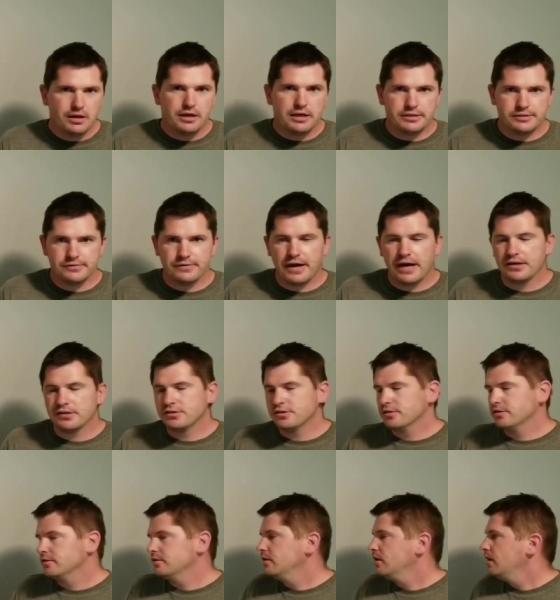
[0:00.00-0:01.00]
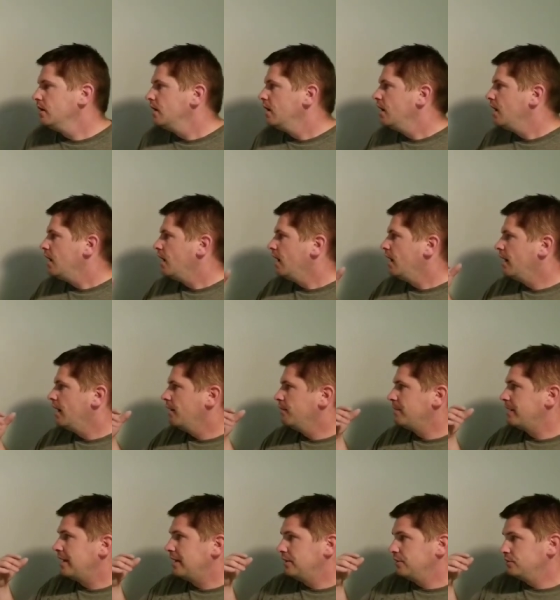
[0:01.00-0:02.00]
it's faster.
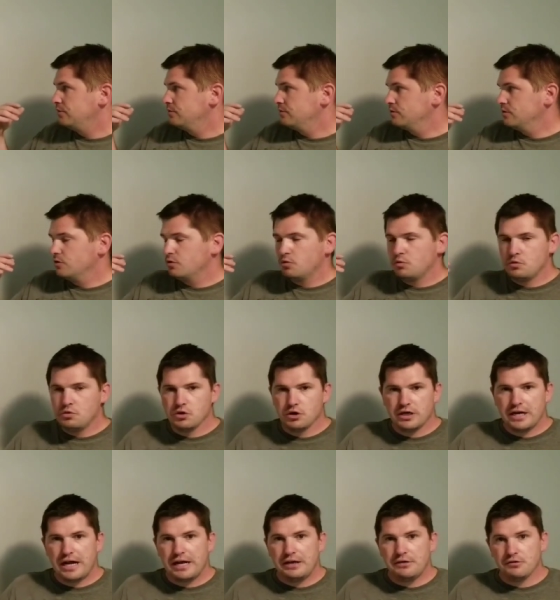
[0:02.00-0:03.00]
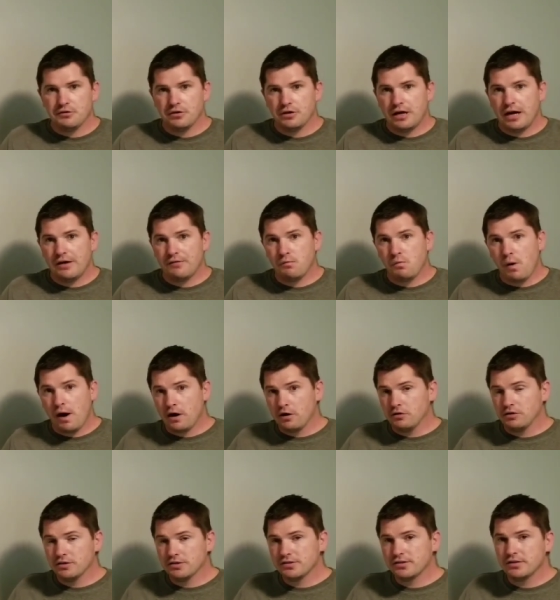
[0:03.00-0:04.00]
Um, and you're going to either have
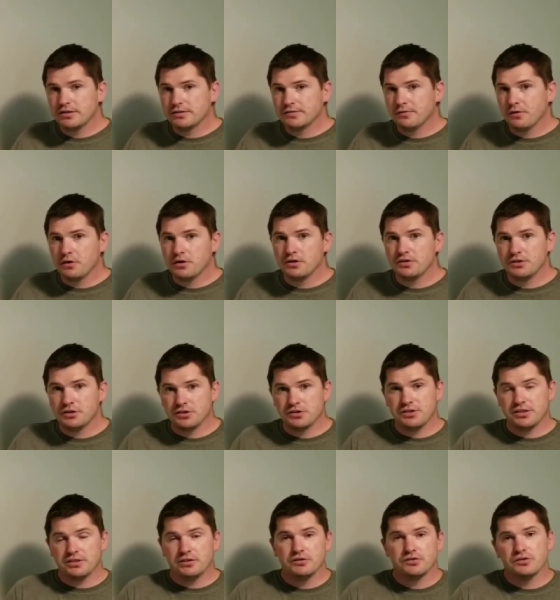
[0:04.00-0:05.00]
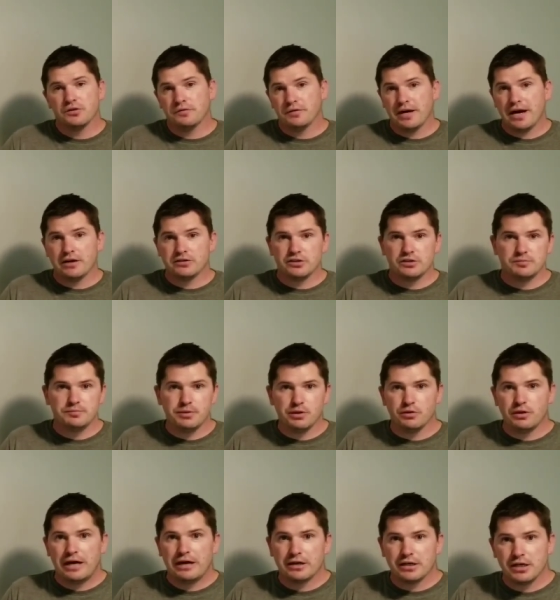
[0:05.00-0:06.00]
wireless as far as your signal. So if your house is
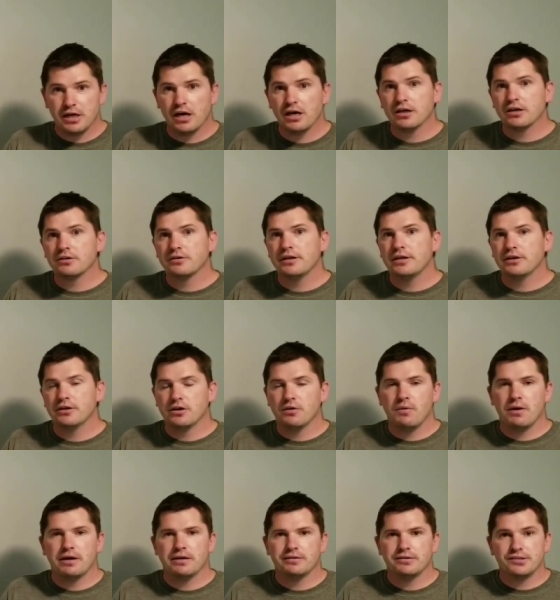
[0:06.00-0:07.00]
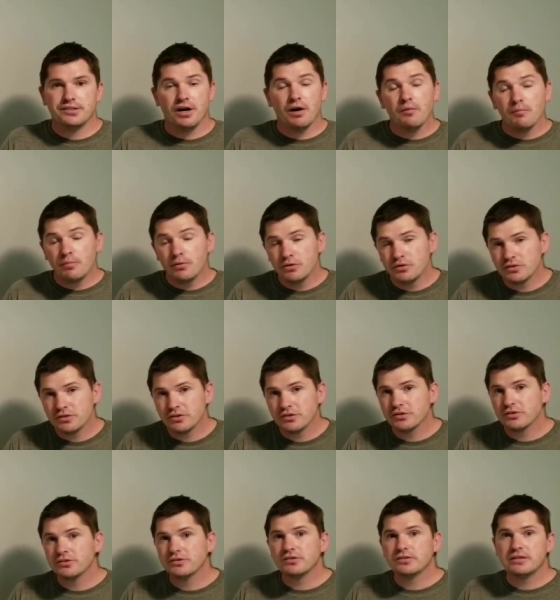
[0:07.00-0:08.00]
built out of concrete, you're going to want cell
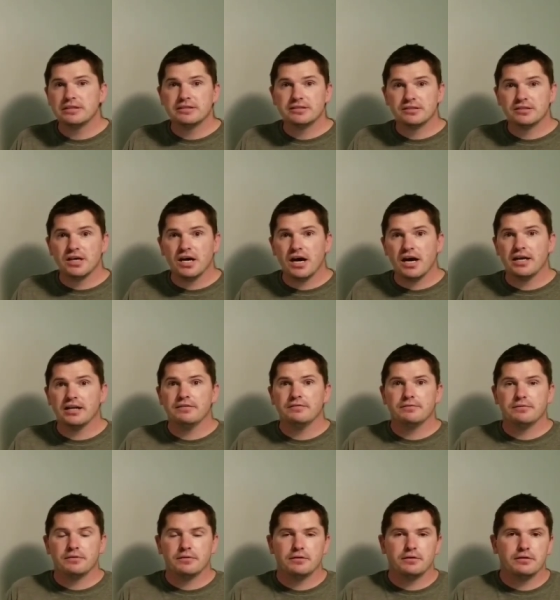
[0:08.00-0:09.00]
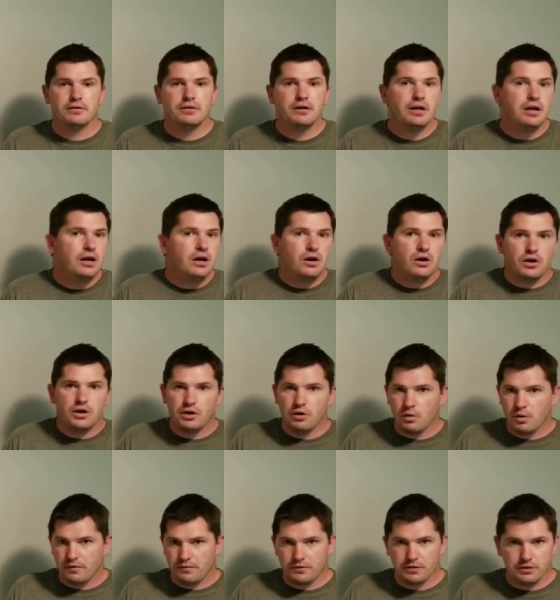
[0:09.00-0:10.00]
boosters inside for, you
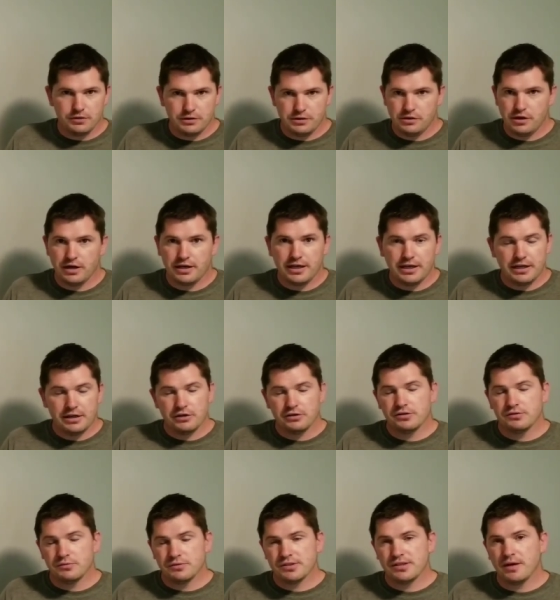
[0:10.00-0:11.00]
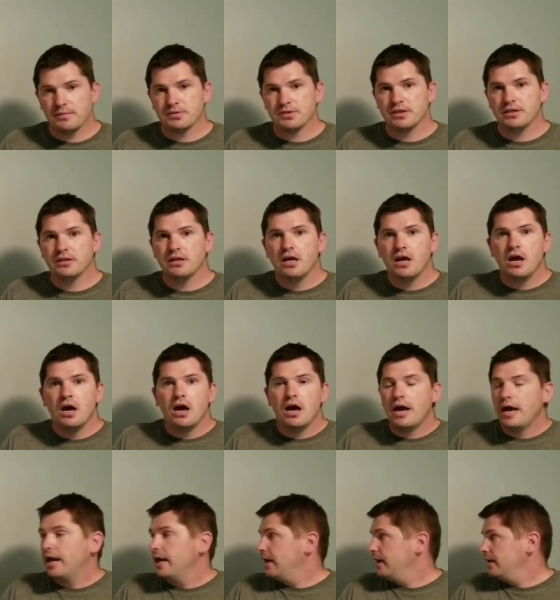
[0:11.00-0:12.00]
know, if you're, you're not getting good reception.
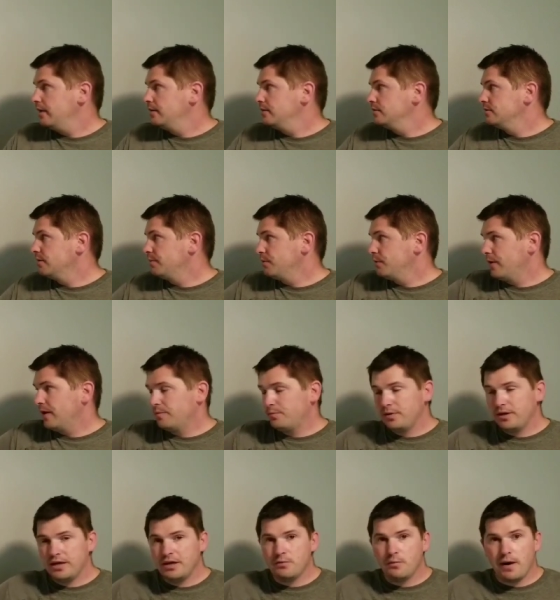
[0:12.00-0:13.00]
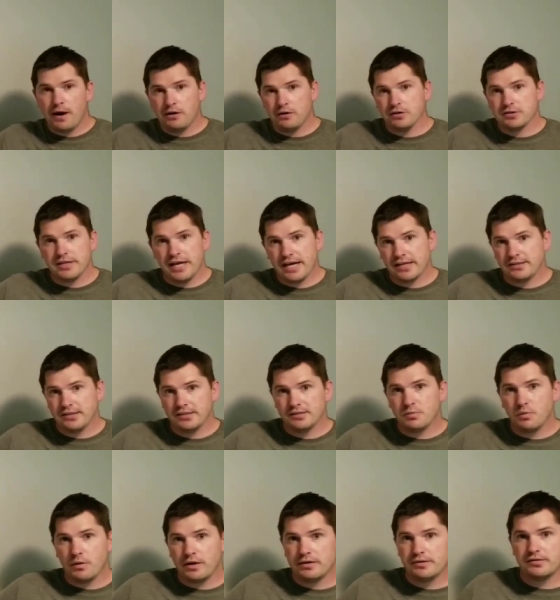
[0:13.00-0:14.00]
And WAP, wireless access
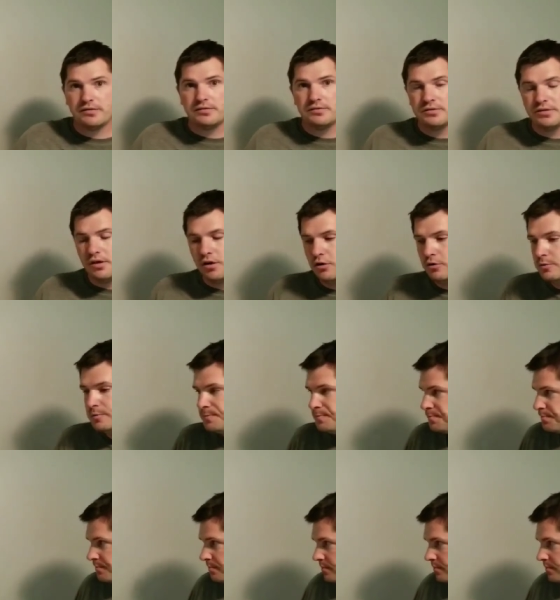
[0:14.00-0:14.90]
points. So